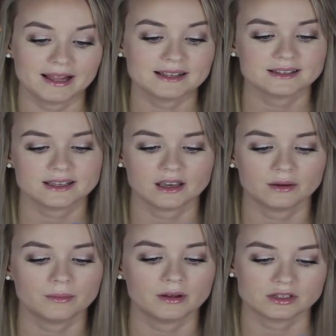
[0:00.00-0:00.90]
Balancing
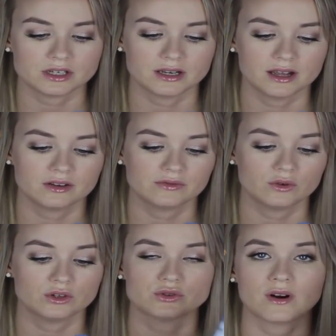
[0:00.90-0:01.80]
Emulsion
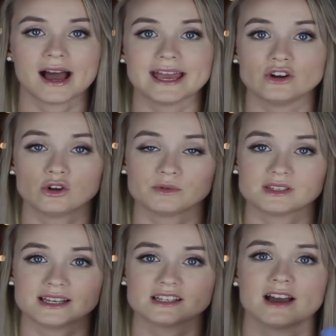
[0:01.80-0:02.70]
for dry and normal
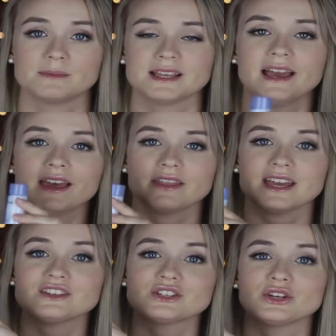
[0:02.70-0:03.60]
skin types.
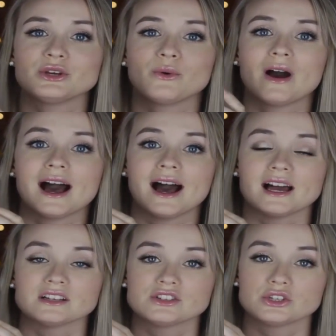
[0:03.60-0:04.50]
These 2
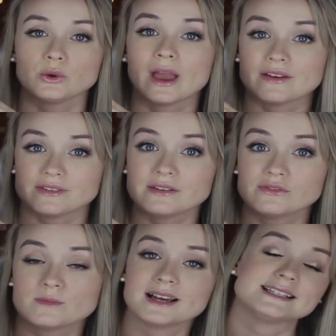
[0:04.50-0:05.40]
are too heavy
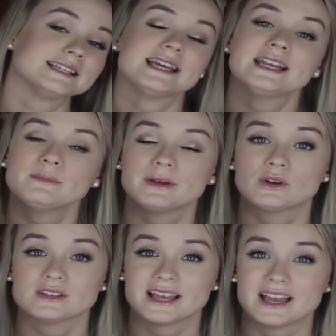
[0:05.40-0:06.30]
for my skin
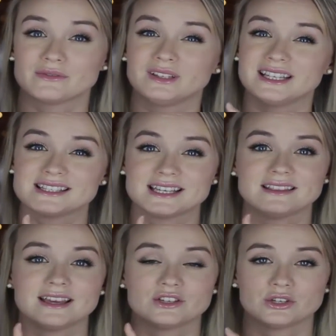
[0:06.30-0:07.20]
because I have oily
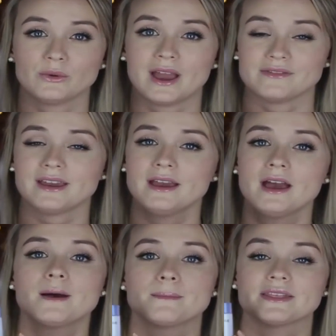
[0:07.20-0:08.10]
skin. They're too heavy,
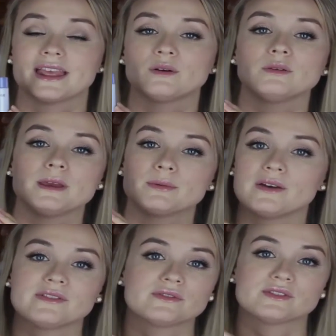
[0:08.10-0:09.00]
but they would be
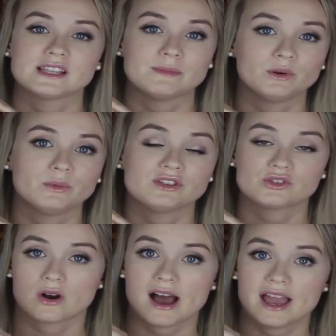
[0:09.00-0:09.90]
perfect for someone with
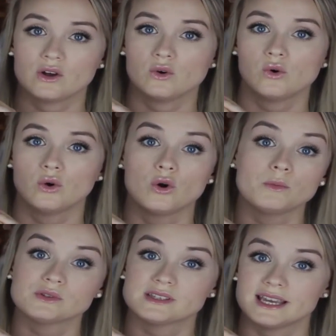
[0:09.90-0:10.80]
dry or
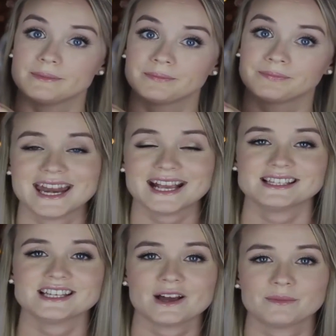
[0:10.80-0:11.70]
normal skin.
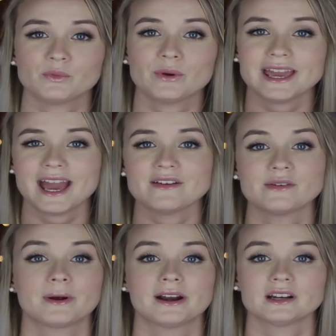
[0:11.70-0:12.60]
Next up we have
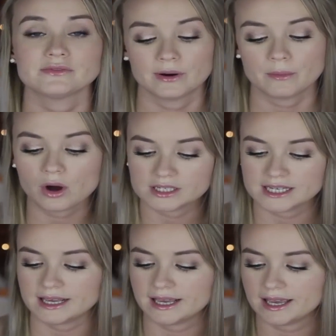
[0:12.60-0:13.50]
a product from
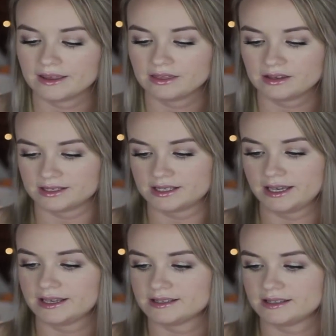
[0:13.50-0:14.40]
Otti, and this
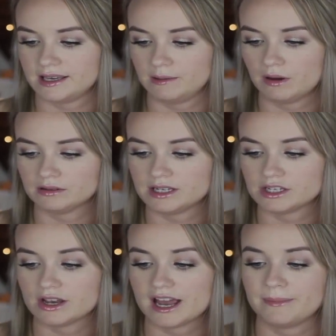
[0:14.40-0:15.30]
is the
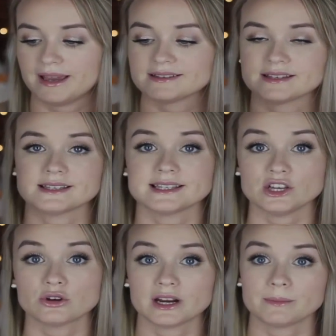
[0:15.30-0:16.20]
Multi-Shine Base
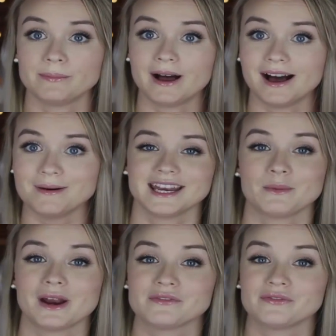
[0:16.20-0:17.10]
Secret Balm.
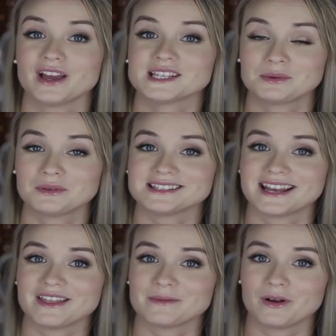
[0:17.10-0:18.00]
Now when I first pulled this
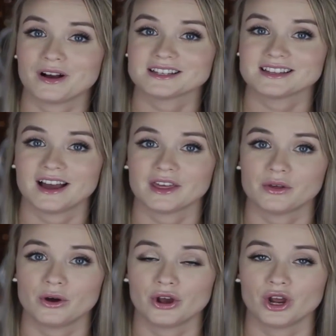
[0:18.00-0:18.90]
out of the box I
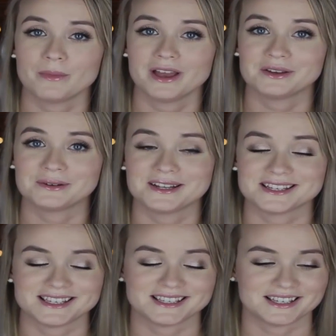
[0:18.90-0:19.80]
thought, oh my
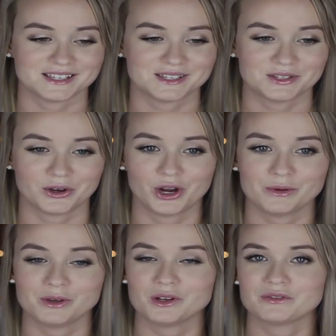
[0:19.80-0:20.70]
goodness, this is
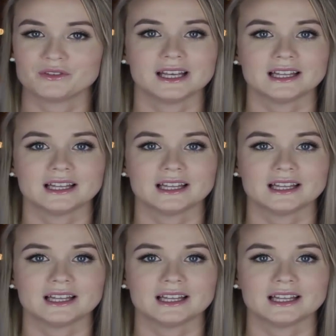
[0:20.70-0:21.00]
so beautiful.